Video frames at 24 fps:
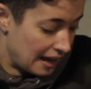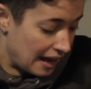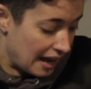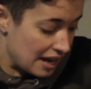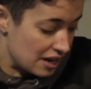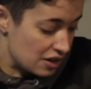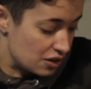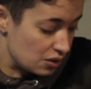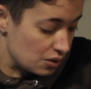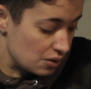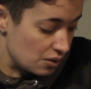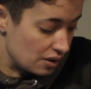
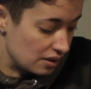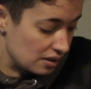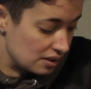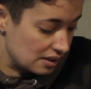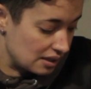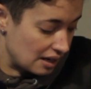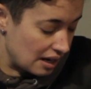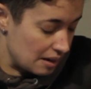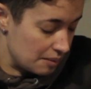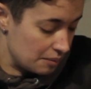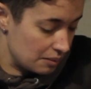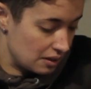and do the
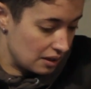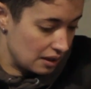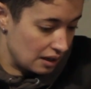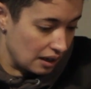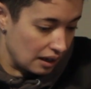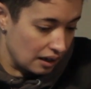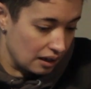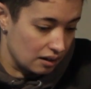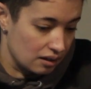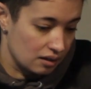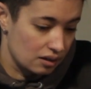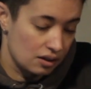same
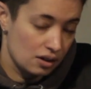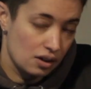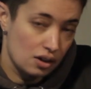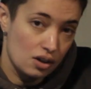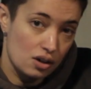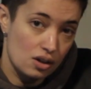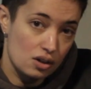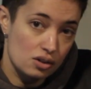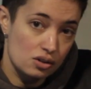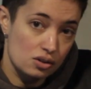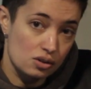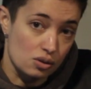thing.
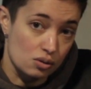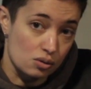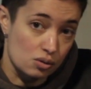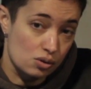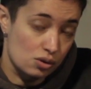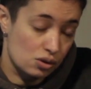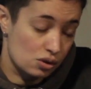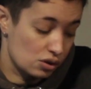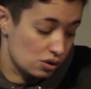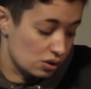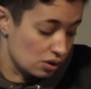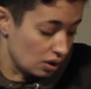So
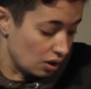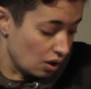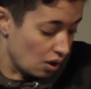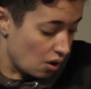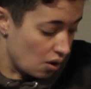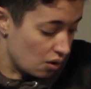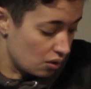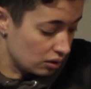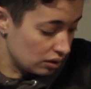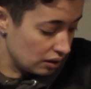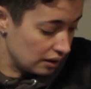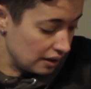
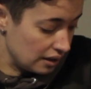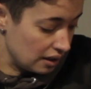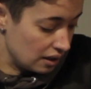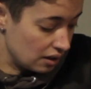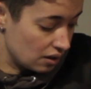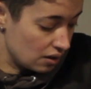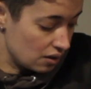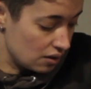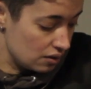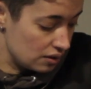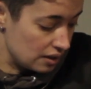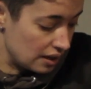slowly
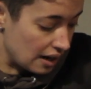go